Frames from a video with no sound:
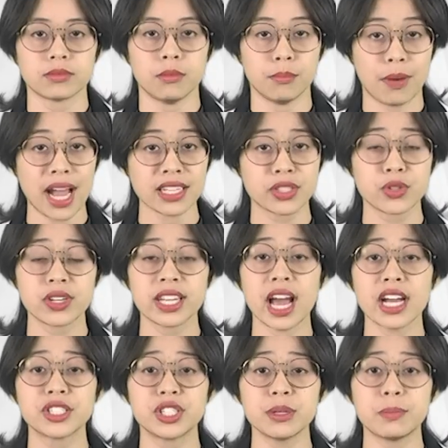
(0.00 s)
Back to the
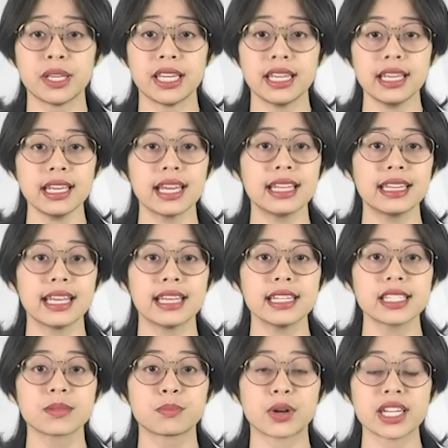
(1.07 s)
IGP, in
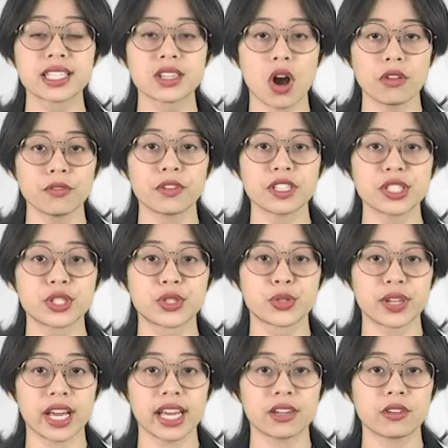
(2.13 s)
his press conference
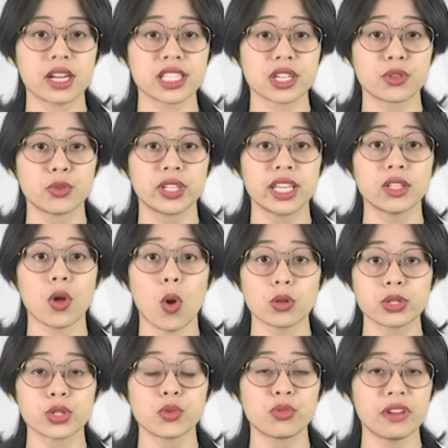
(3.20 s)
today, Razarudin
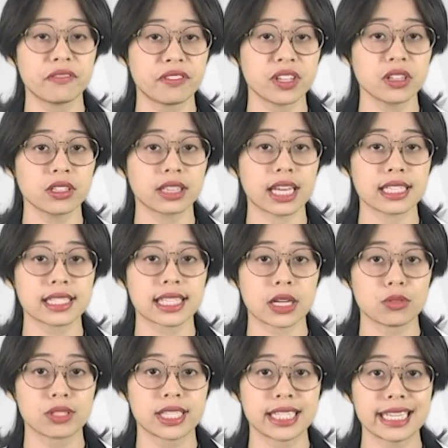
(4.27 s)
also revealed that
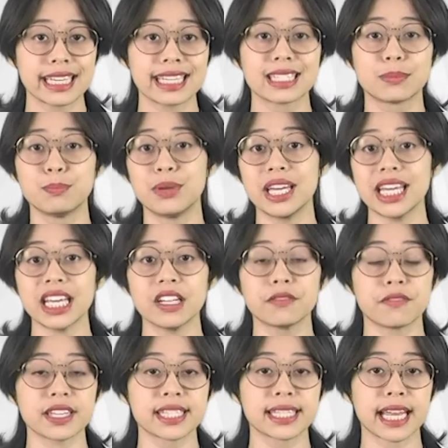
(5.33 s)
Sanusi is being
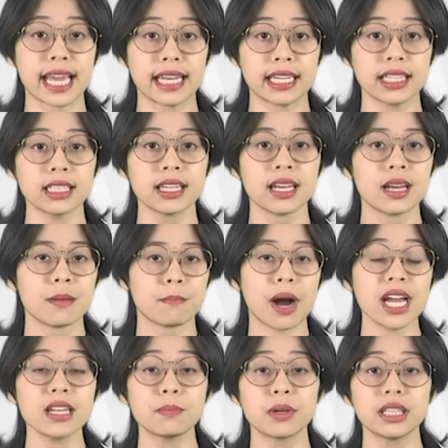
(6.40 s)
investigated
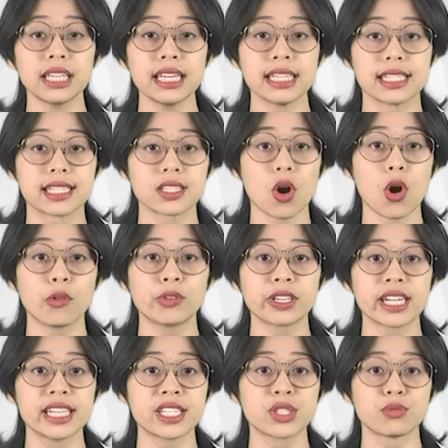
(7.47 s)
by the police over
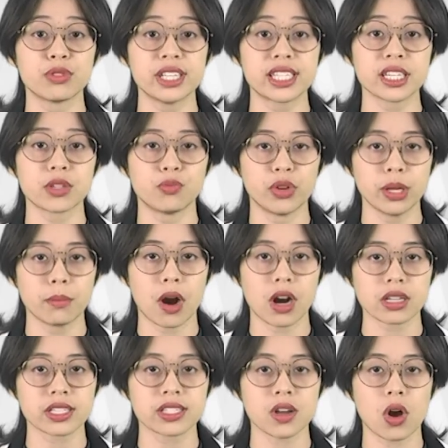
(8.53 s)
his recent
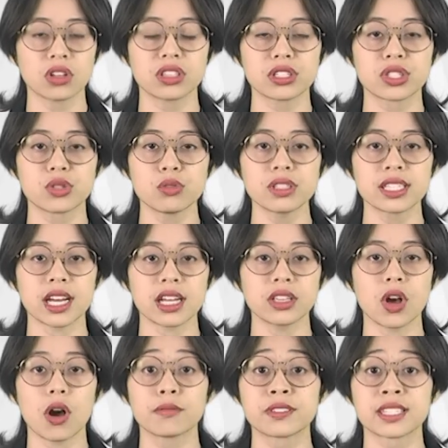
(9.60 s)
remarks on the
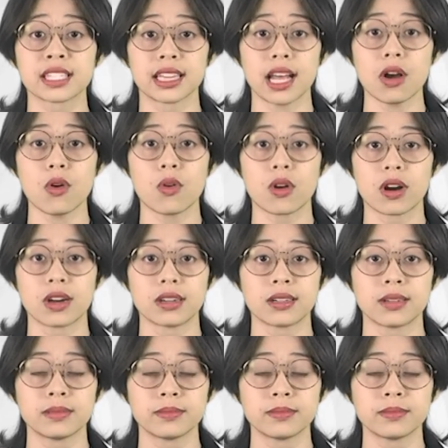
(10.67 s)
Sultan of Selangor.